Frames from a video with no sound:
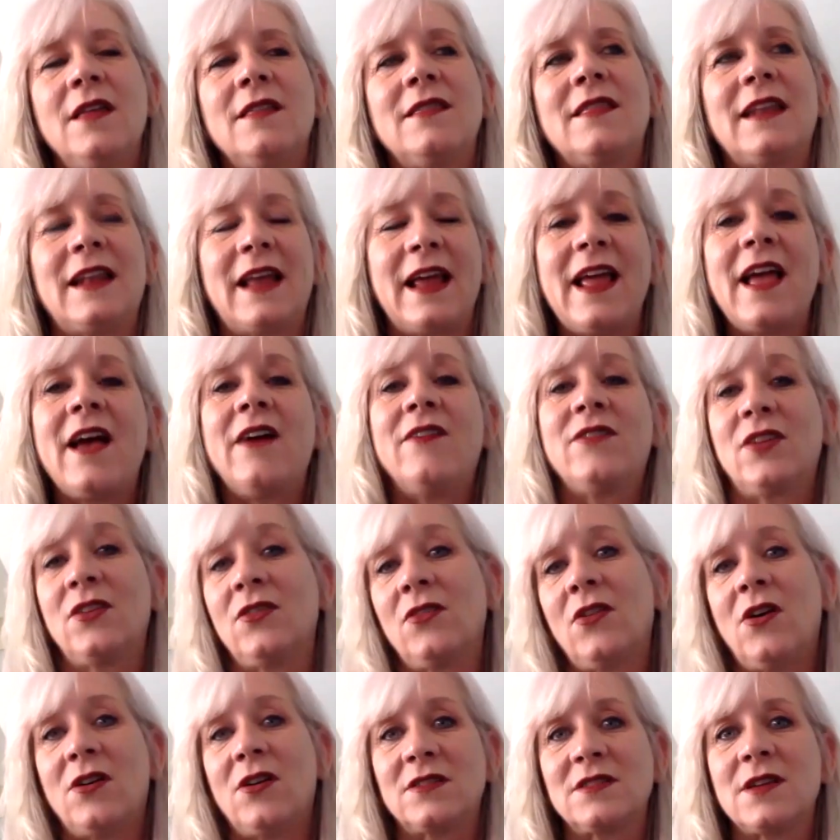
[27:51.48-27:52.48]
than I have in a
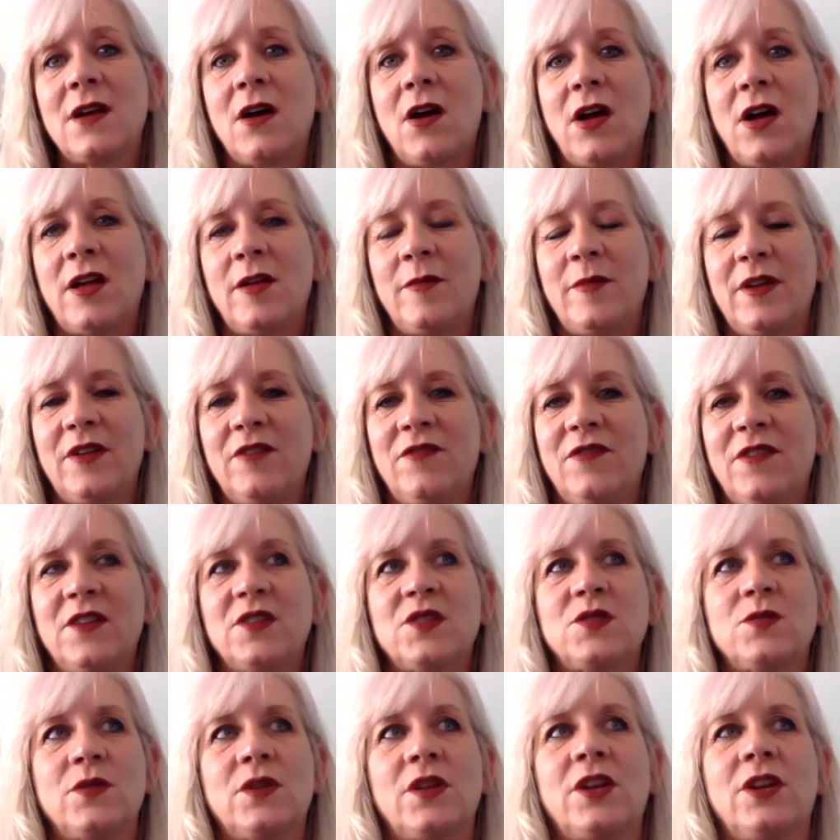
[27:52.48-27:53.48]
long time. And it
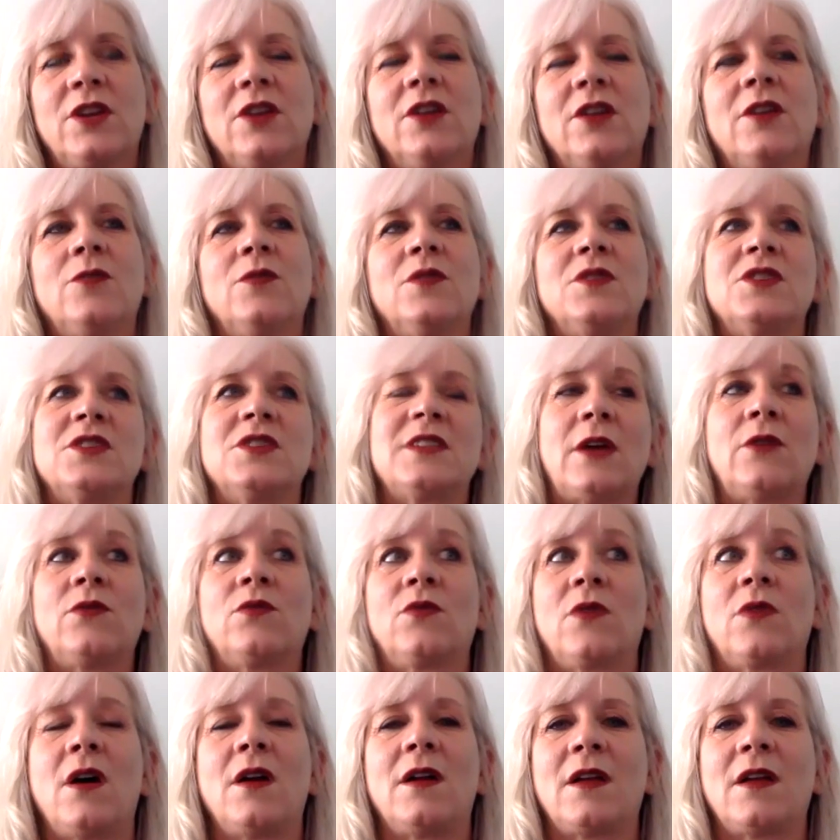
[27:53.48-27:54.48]
feels really good, which is
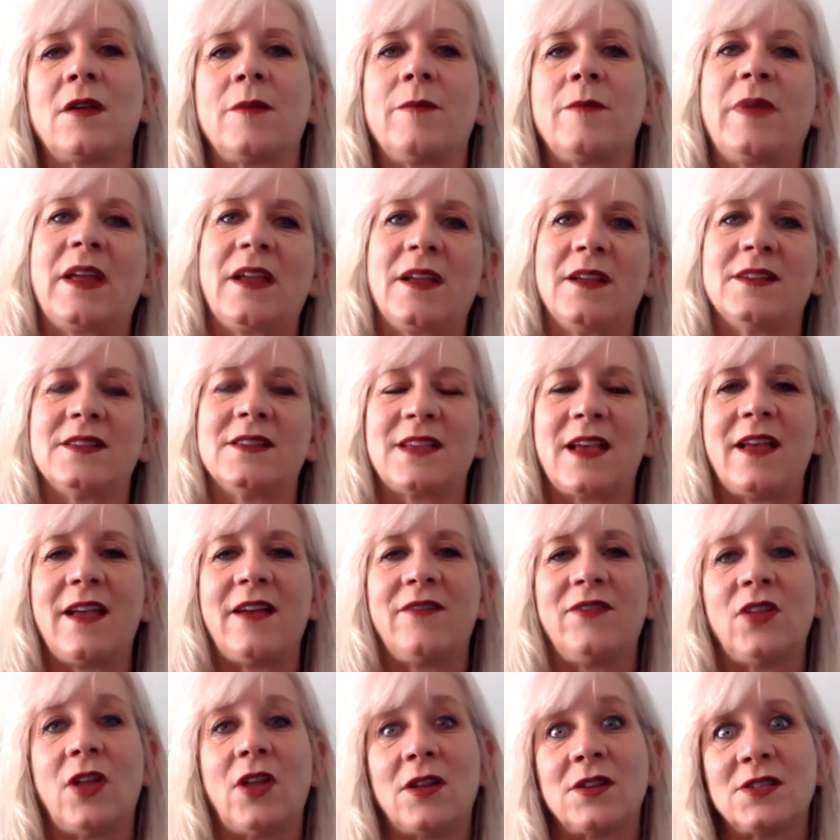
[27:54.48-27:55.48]
ironic because I
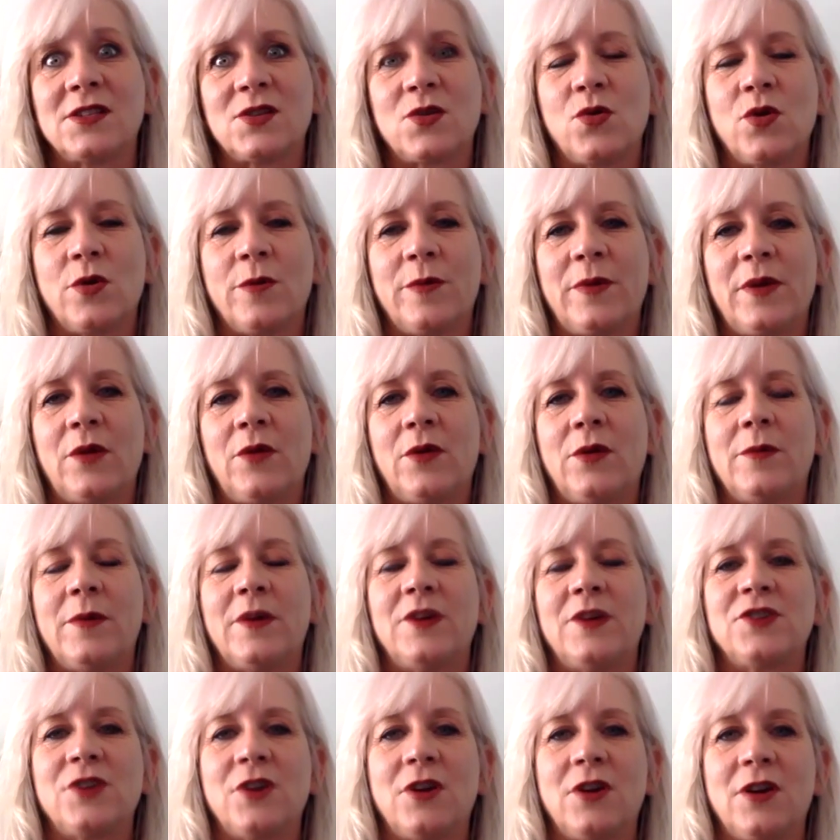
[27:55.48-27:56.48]
have a lot of Scorpio on my
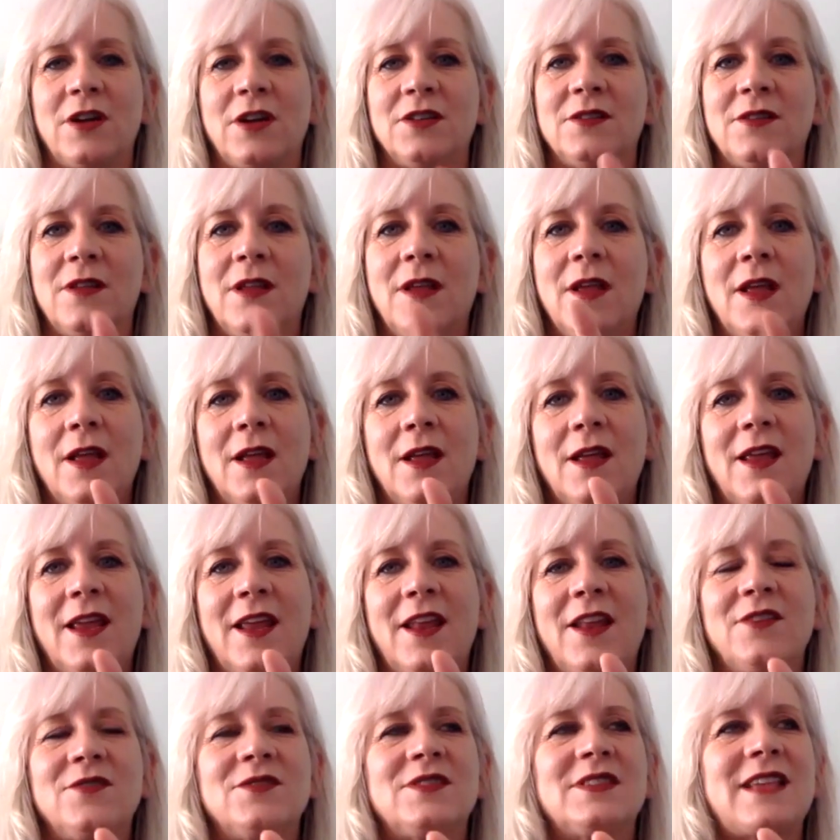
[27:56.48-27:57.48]
chart, and, you
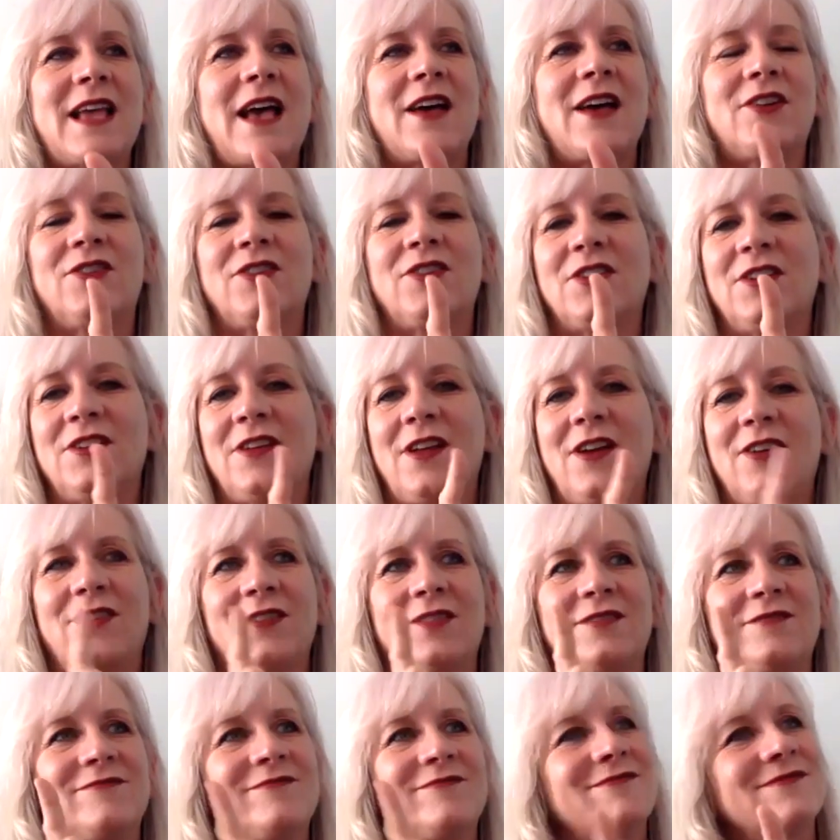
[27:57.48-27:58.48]
know, Saturn and,
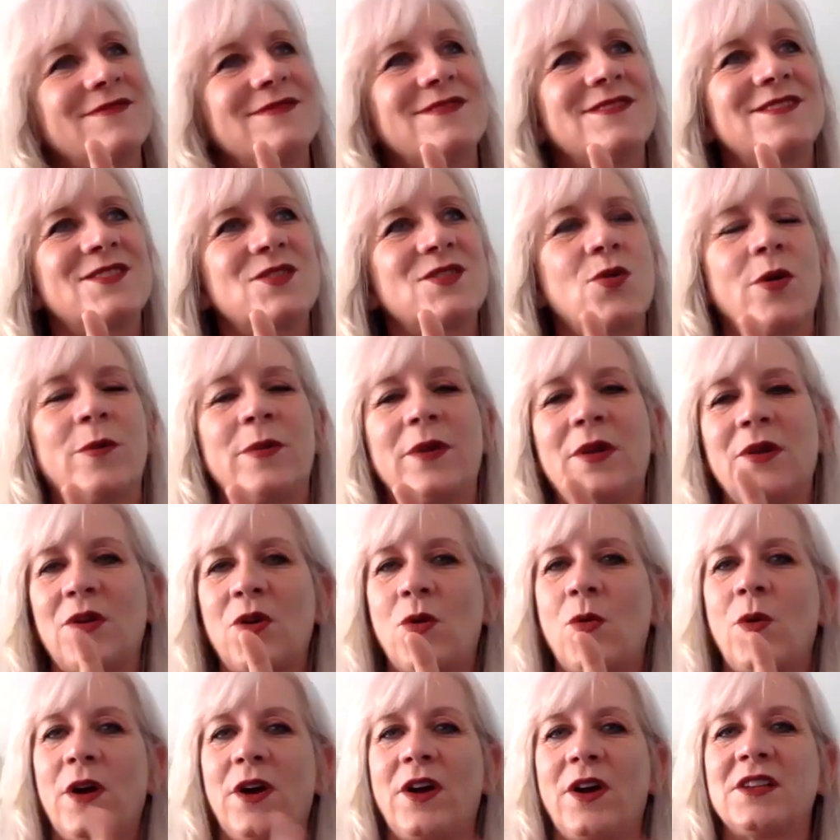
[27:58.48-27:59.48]
or Scorpio and
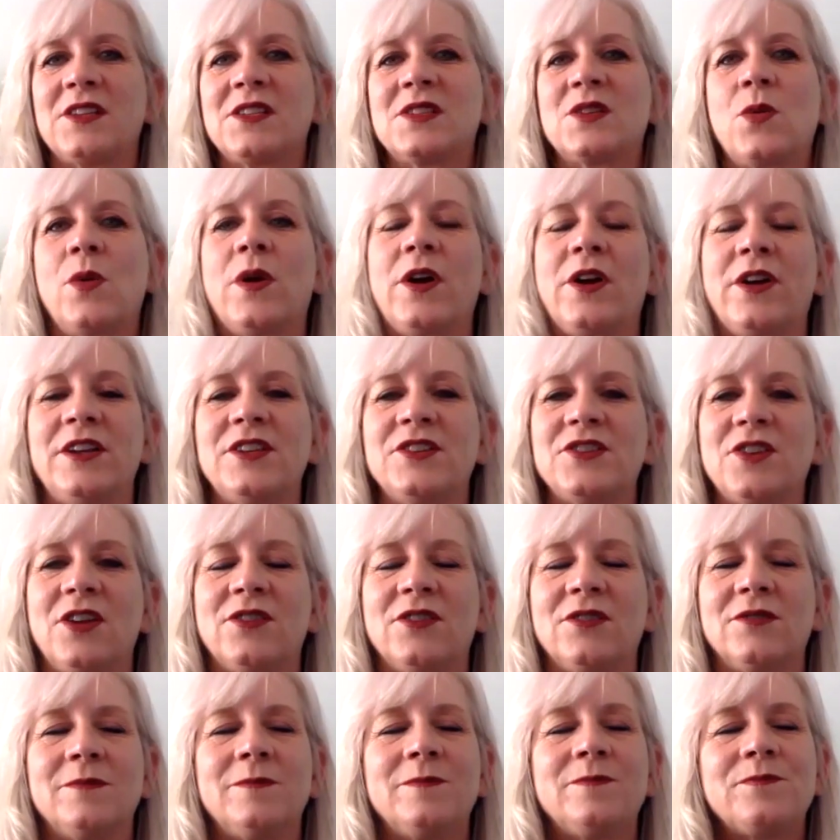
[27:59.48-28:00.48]
Aquarius square each
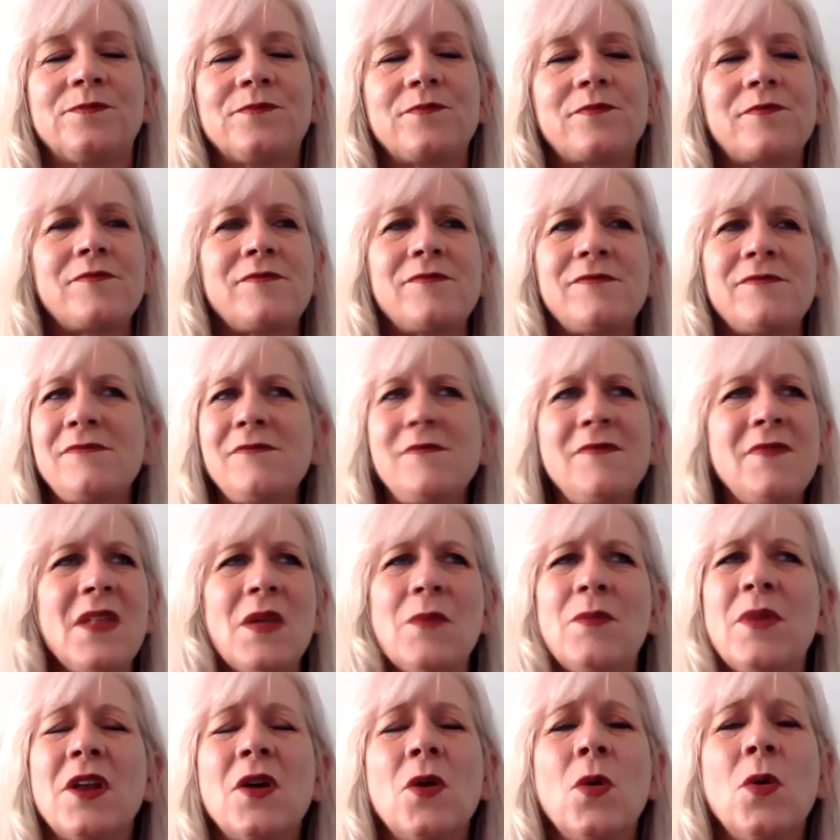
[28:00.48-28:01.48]
other.
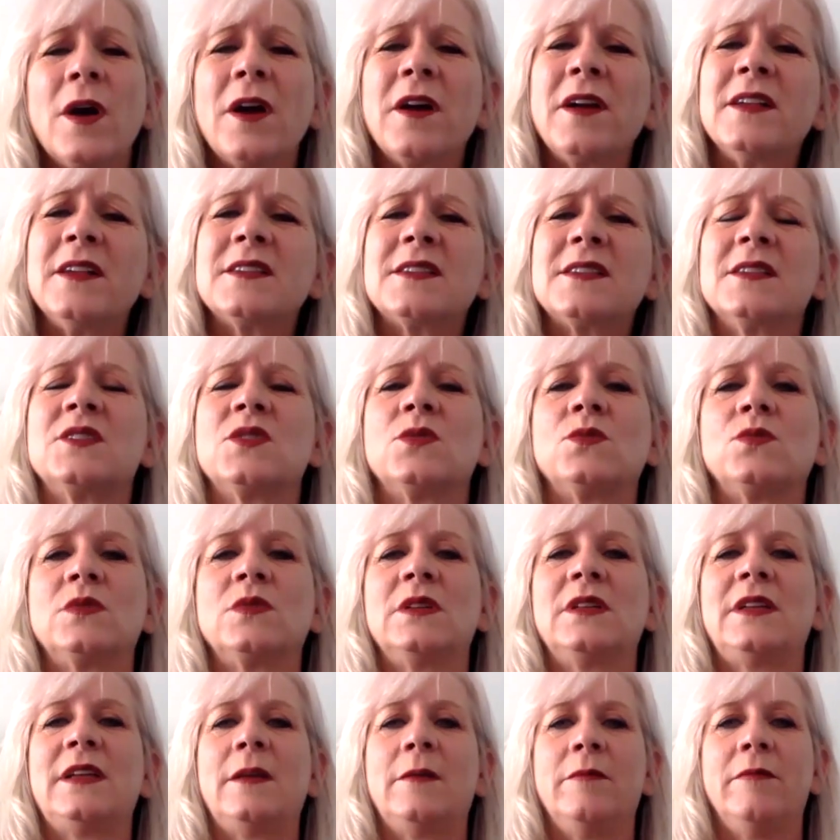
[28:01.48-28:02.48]
But Aquarius is a
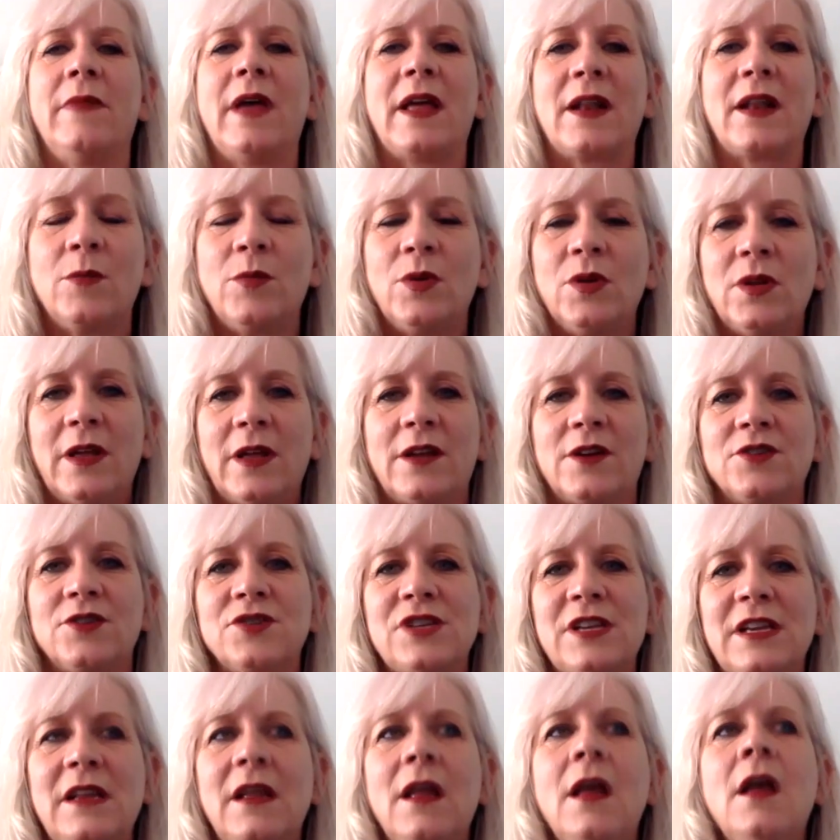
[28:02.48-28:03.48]
really amenable
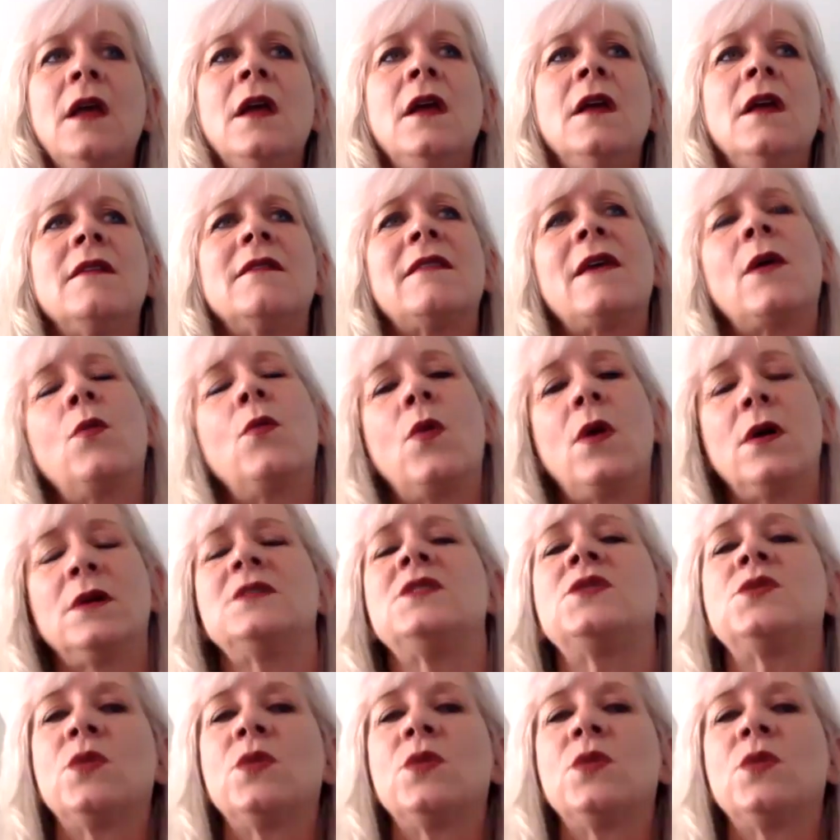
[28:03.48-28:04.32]
energy that wants